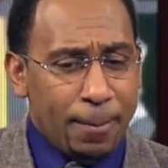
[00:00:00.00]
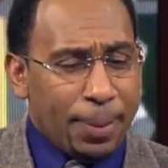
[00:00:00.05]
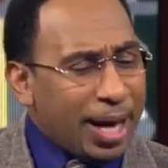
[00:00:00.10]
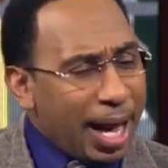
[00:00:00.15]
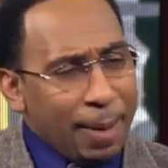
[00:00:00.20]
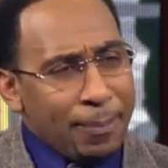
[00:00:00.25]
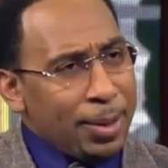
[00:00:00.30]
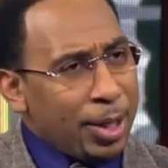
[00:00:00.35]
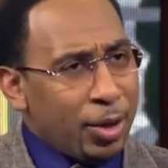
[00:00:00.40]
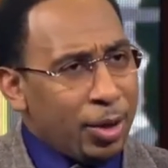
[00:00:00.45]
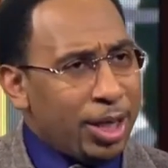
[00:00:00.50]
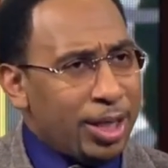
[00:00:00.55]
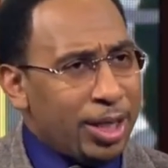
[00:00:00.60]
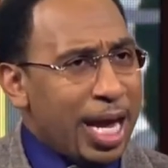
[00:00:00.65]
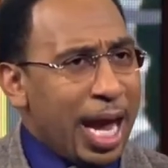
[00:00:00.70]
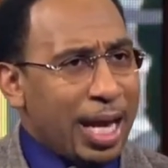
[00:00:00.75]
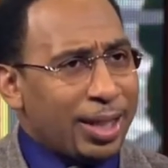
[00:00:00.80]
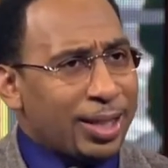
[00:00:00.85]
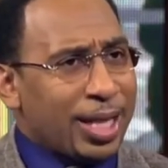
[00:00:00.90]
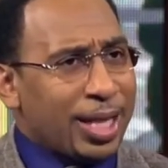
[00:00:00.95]
But I've been on the
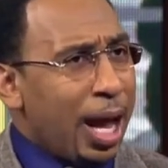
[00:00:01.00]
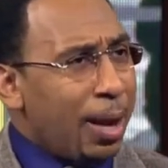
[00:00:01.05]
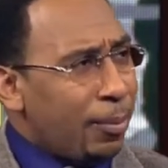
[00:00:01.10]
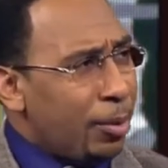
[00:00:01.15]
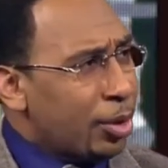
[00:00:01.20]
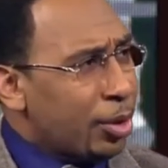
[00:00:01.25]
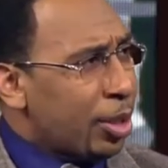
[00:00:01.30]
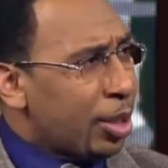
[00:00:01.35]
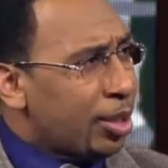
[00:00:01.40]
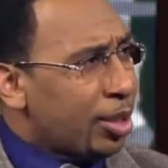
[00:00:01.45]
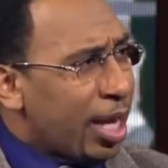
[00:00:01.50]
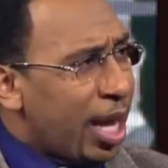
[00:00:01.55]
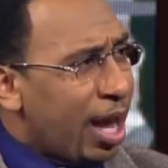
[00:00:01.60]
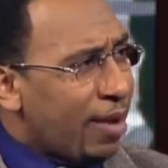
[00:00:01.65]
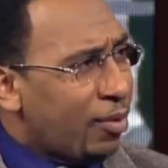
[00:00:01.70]
Dallas Cowboys because they